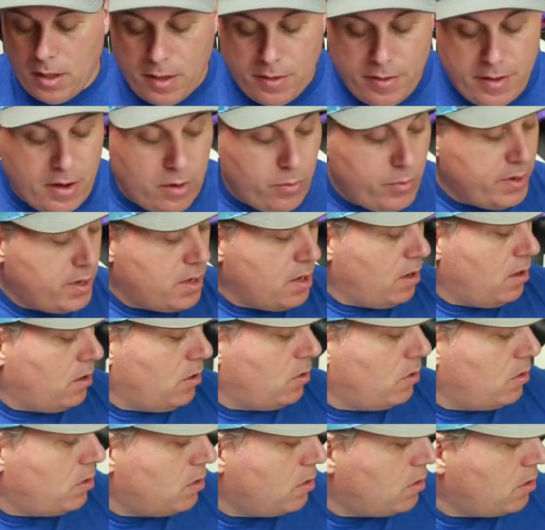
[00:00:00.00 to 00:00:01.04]
There we
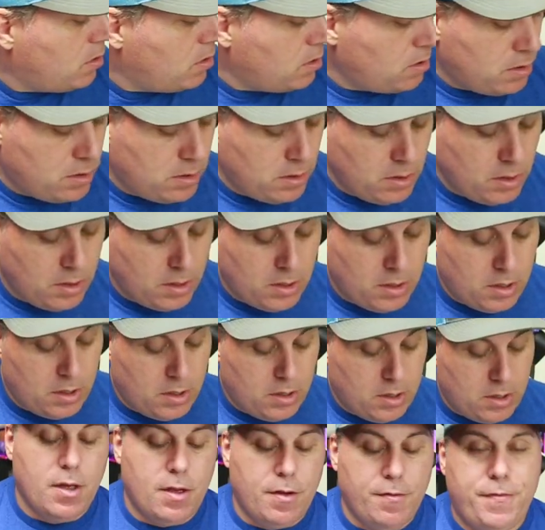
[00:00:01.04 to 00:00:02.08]
go.
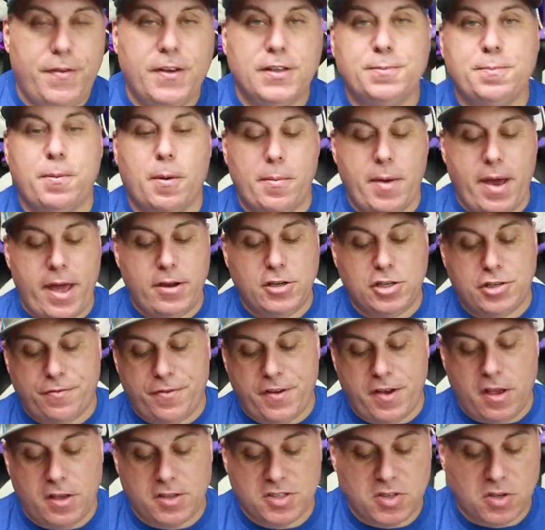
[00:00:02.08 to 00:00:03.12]
Fist bump energy
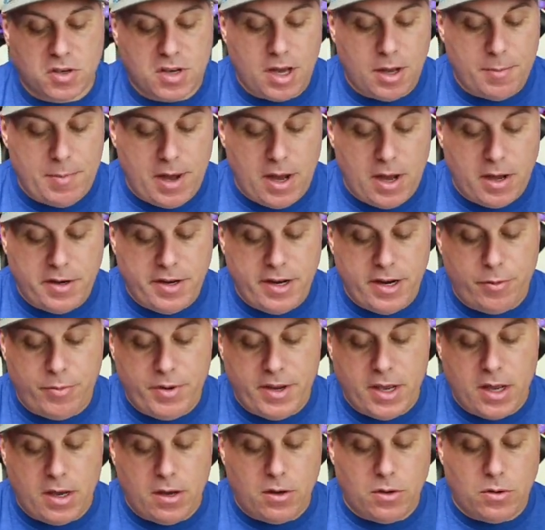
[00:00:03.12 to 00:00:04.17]
for y'all. So come on, here
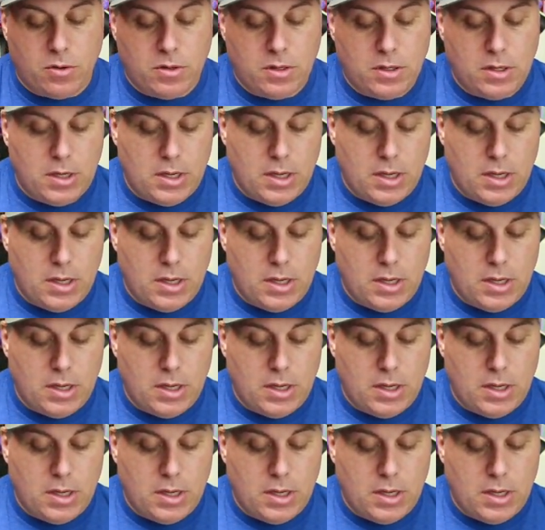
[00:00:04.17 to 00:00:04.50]
we go.